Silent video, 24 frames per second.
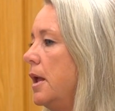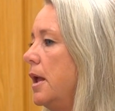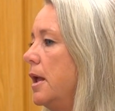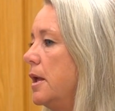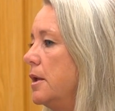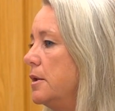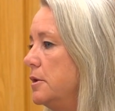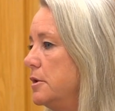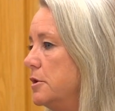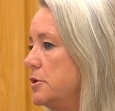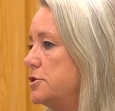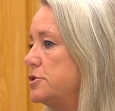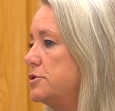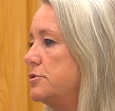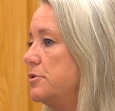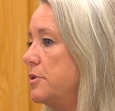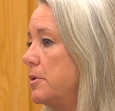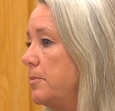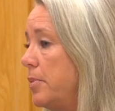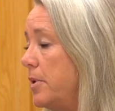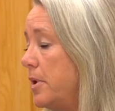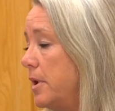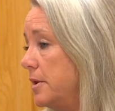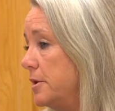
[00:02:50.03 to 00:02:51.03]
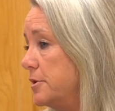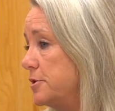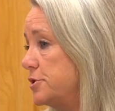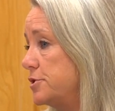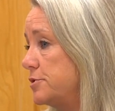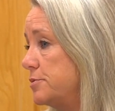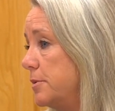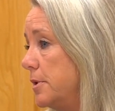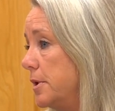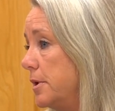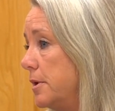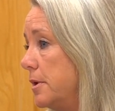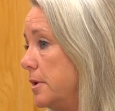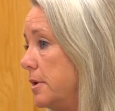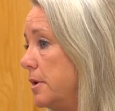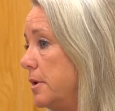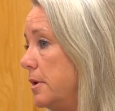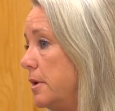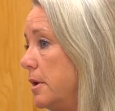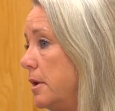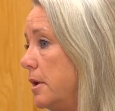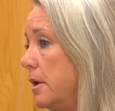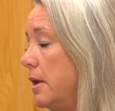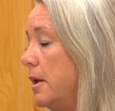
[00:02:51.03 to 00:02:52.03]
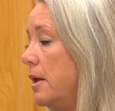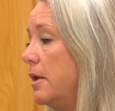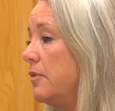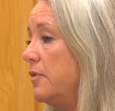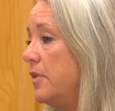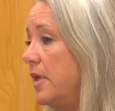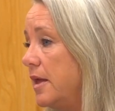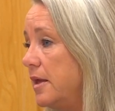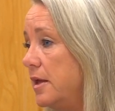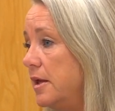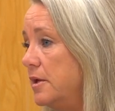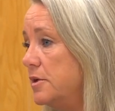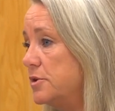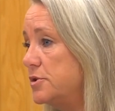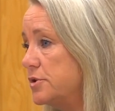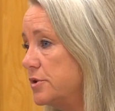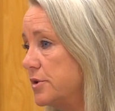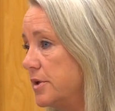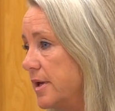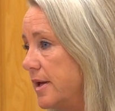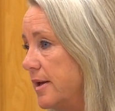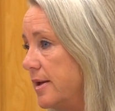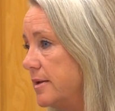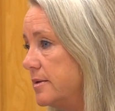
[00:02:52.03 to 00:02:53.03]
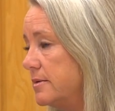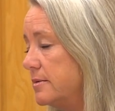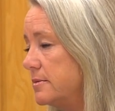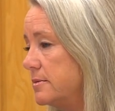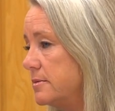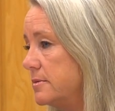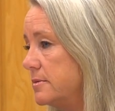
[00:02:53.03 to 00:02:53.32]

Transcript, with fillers: and issue the punishment that he should get.